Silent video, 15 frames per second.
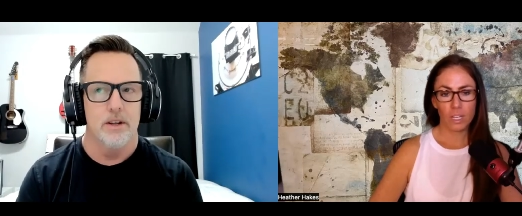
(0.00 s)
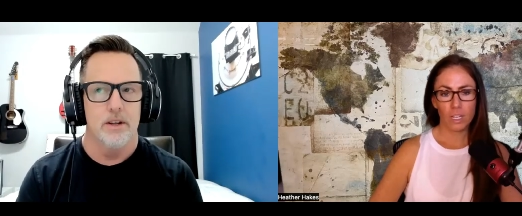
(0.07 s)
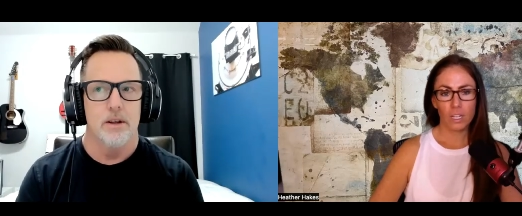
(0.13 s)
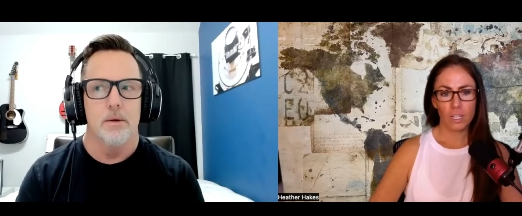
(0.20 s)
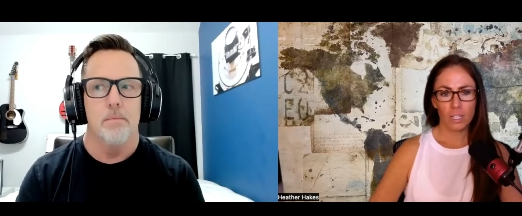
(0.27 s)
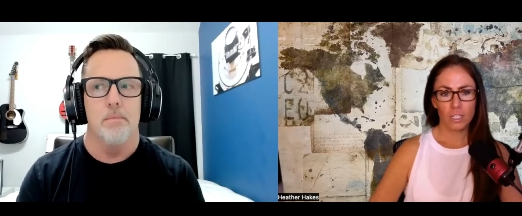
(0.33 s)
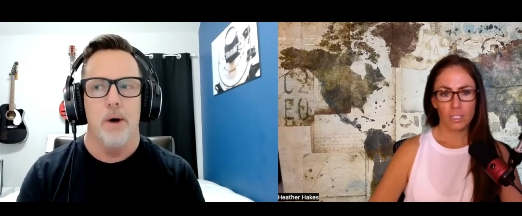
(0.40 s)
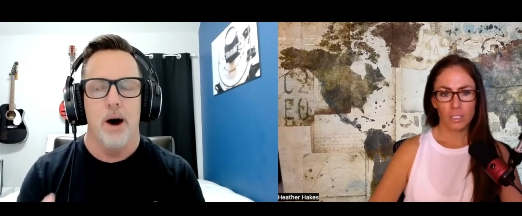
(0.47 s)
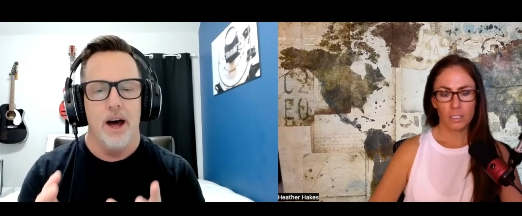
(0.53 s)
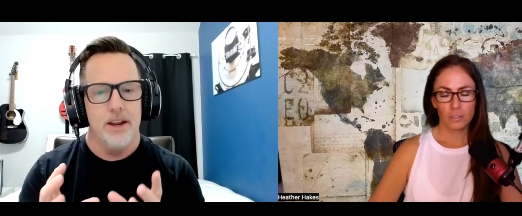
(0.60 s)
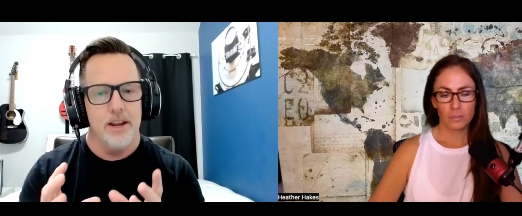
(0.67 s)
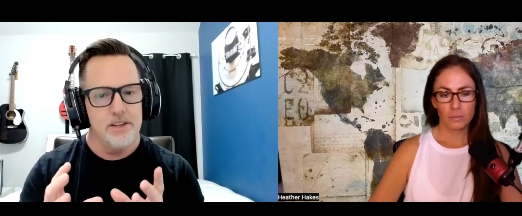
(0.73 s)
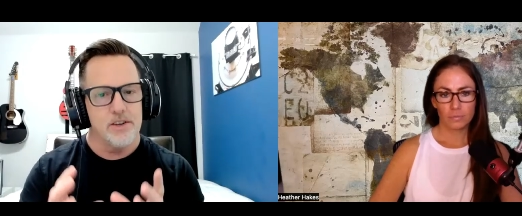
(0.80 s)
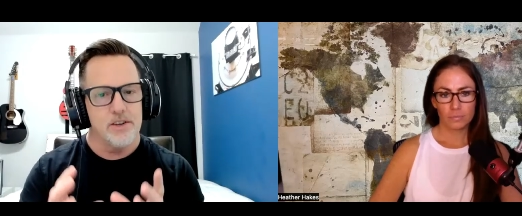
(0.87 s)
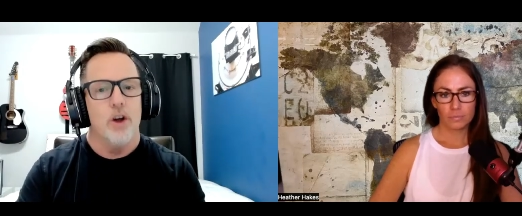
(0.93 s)
Speaker 1: but
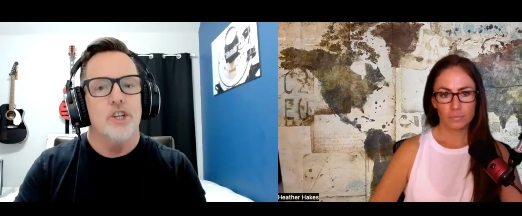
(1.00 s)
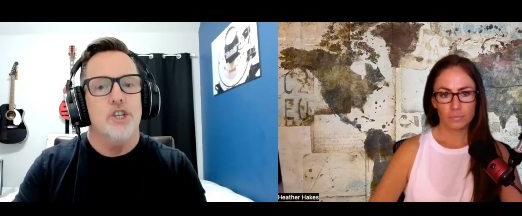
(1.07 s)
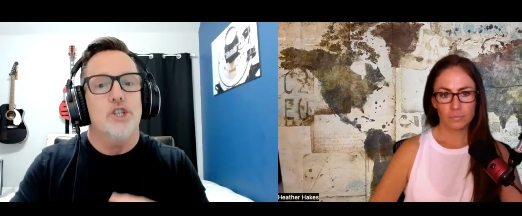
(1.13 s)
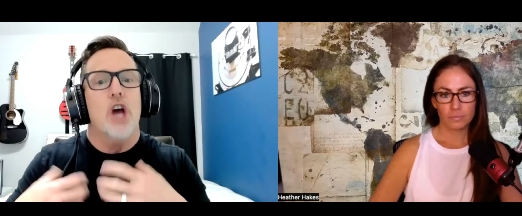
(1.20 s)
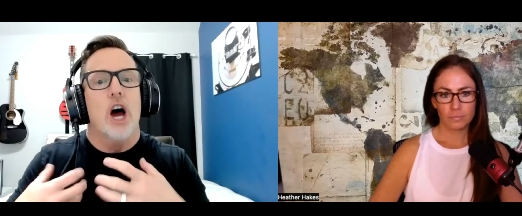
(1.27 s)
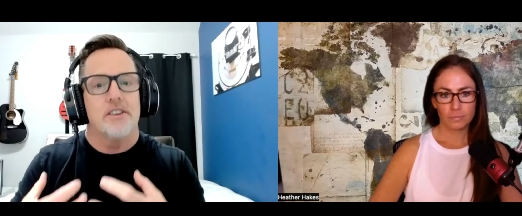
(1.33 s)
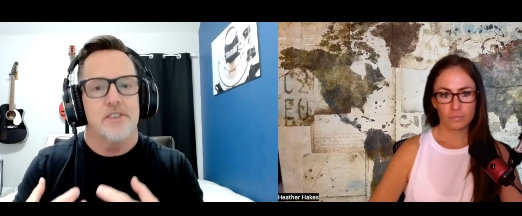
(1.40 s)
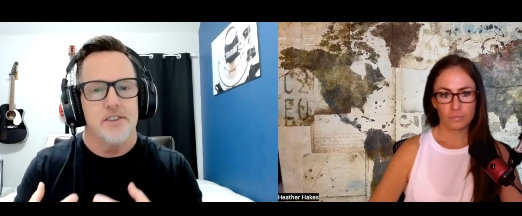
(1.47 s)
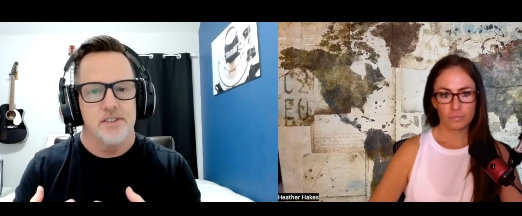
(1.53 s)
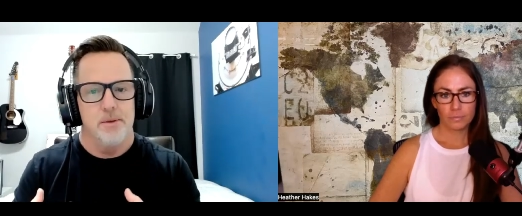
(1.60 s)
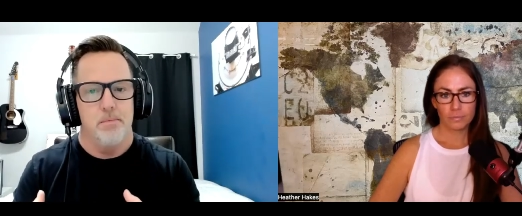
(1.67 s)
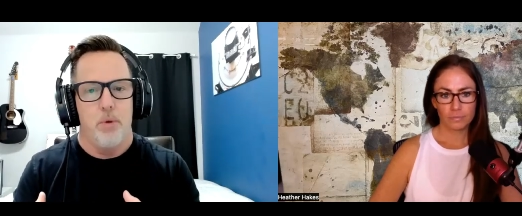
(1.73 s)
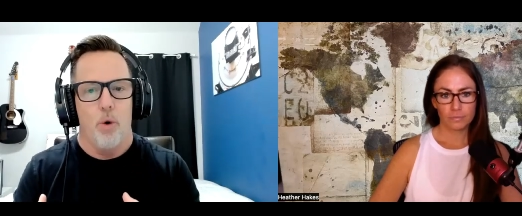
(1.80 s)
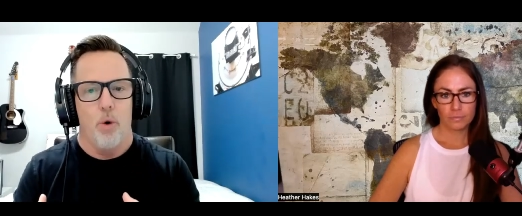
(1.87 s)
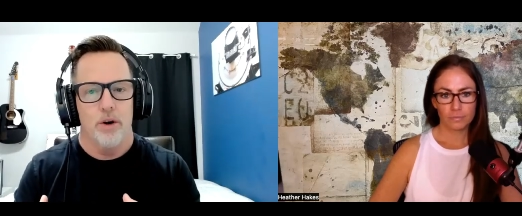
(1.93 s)
it's just as
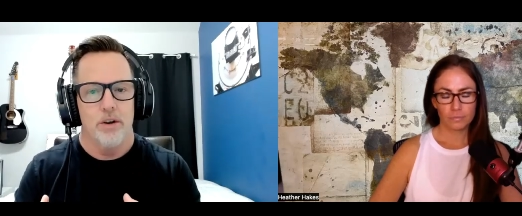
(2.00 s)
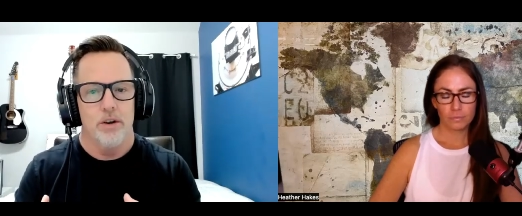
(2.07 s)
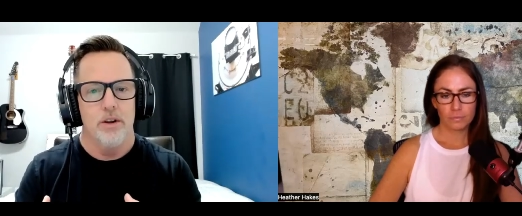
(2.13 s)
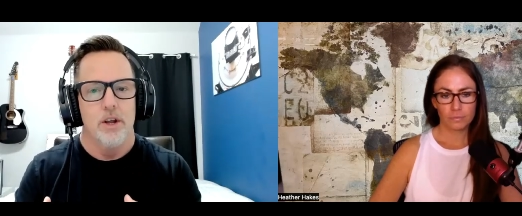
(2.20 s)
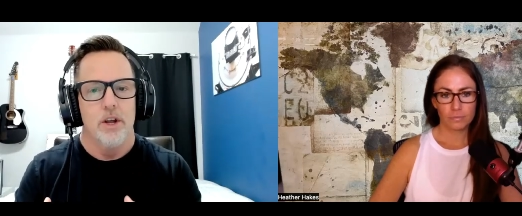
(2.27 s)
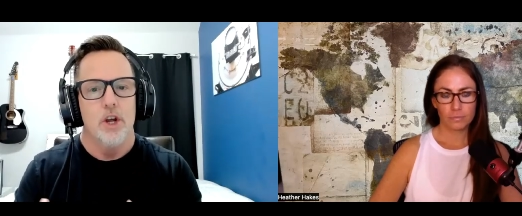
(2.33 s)
important